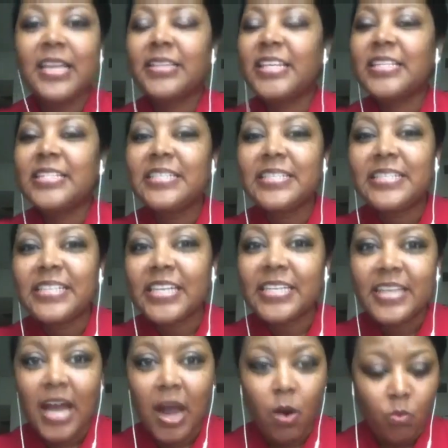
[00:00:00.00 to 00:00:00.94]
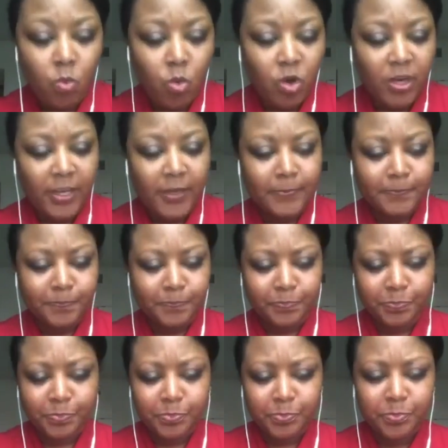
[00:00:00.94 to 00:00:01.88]
They did not want it.
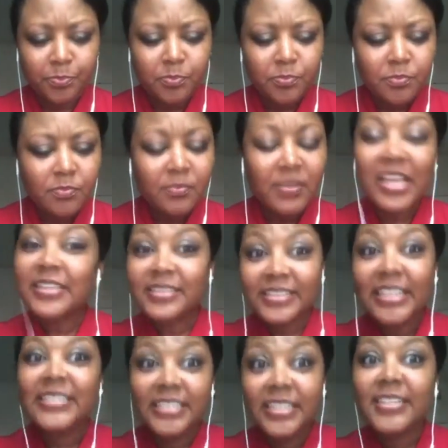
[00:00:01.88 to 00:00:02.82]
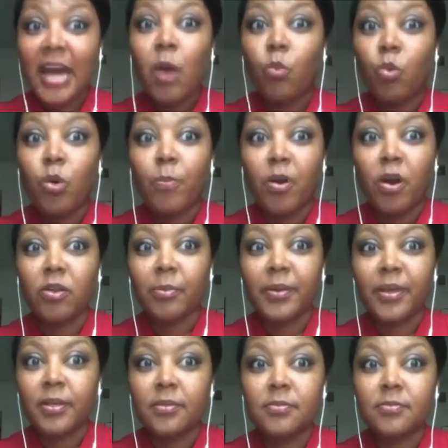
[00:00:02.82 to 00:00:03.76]
They did not want
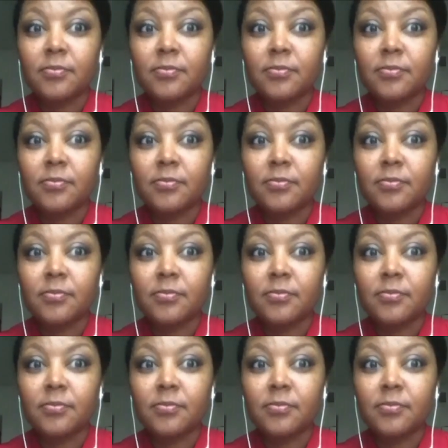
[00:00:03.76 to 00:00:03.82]
Parliament.